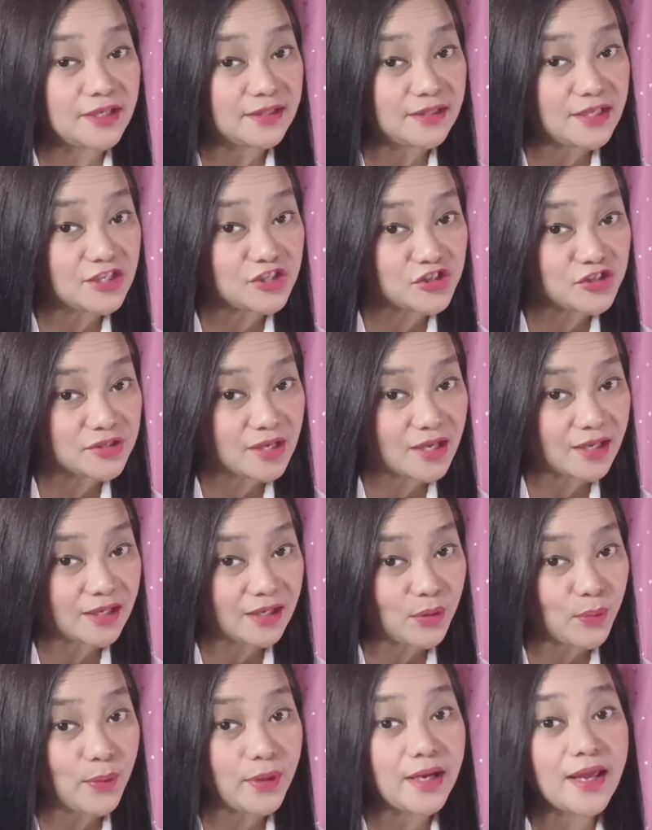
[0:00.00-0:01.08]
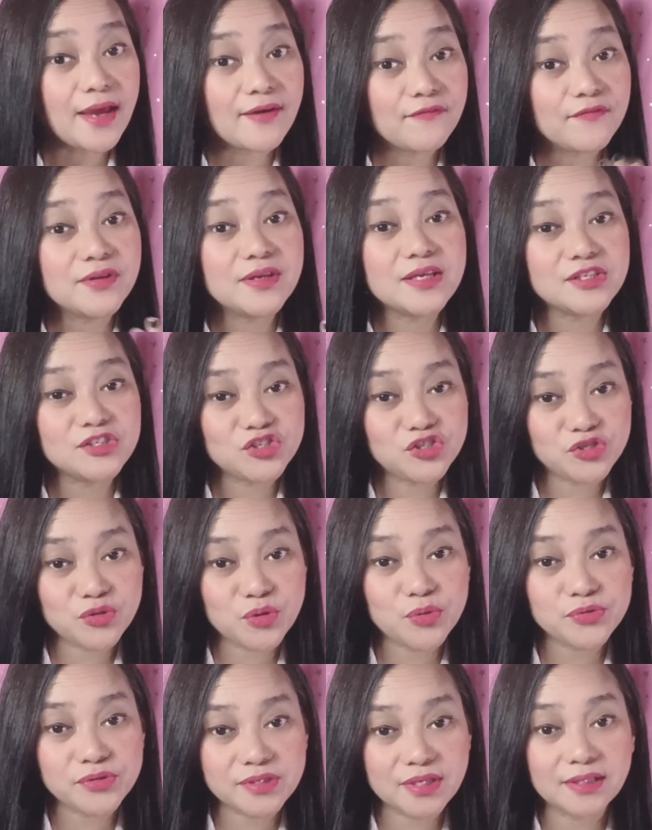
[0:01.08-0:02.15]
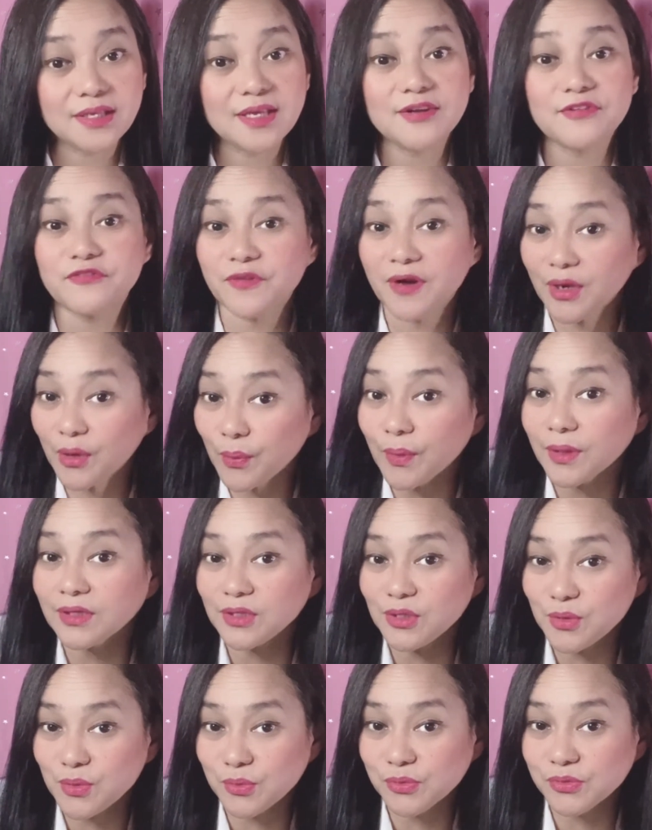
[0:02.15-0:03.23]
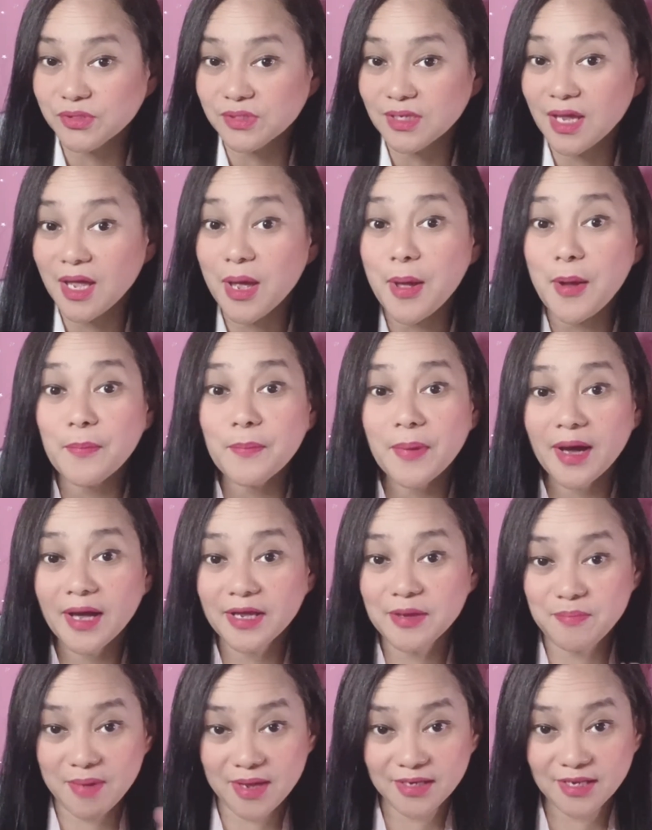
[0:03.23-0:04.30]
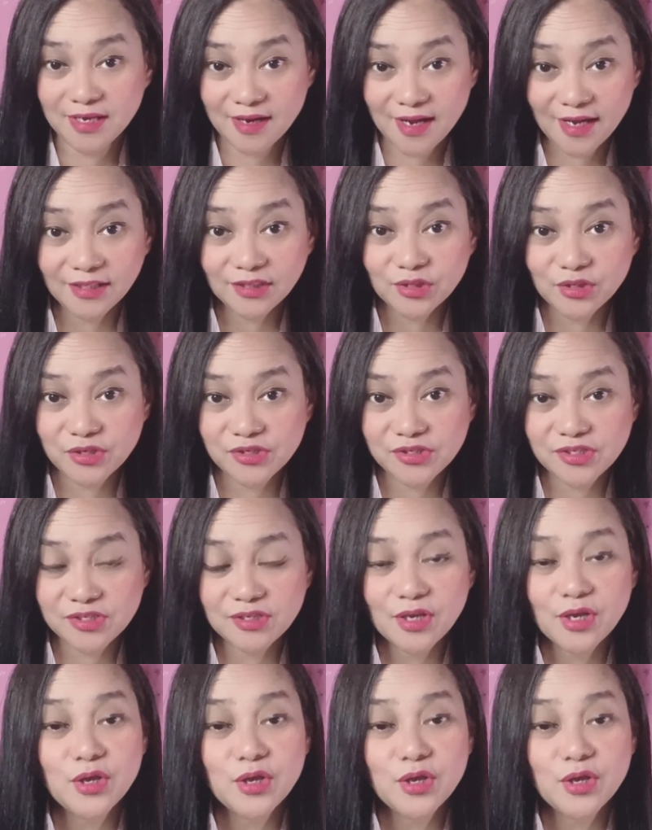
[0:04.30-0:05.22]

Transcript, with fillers: dictionary when evidence shows it in frequent use by many writers.